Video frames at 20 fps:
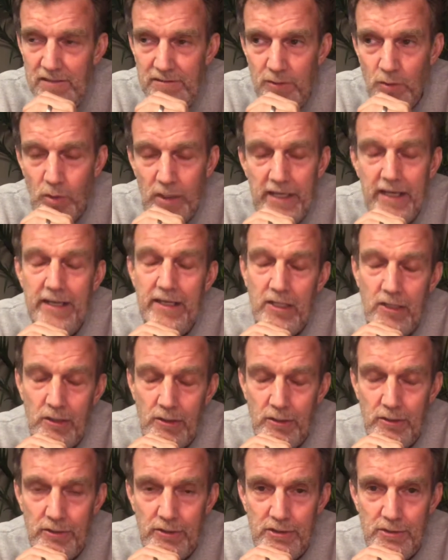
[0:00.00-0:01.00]
of the way I
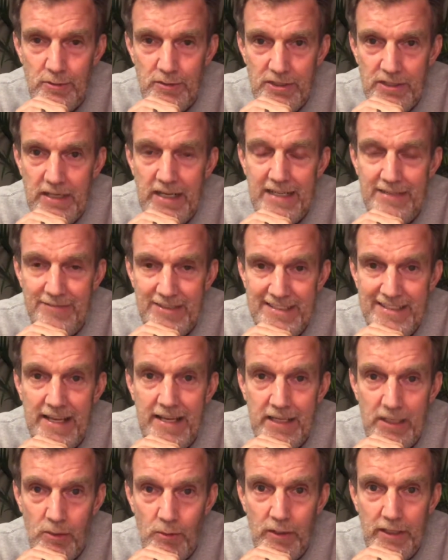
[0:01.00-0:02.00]
closed was kind of a
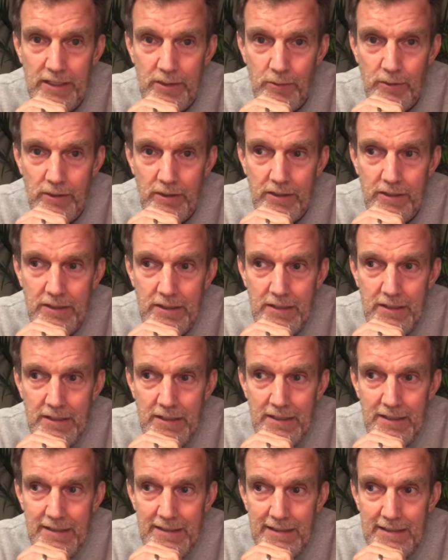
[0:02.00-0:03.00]
takeaway where
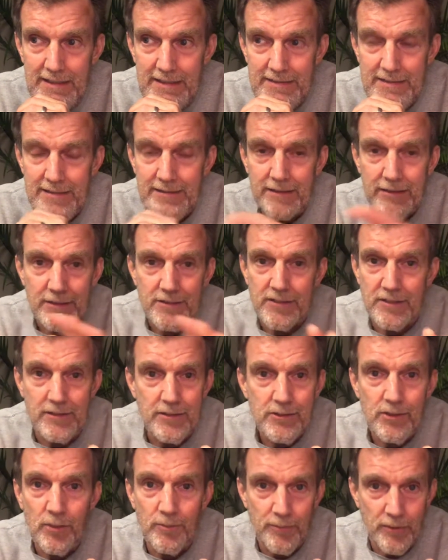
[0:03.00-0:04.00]
I said, listen,
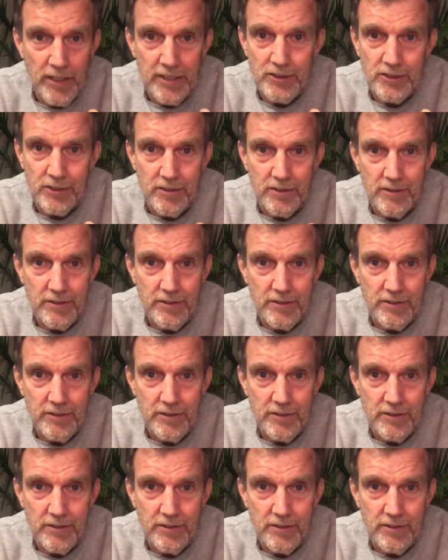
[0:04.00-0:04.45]
there's no pressure.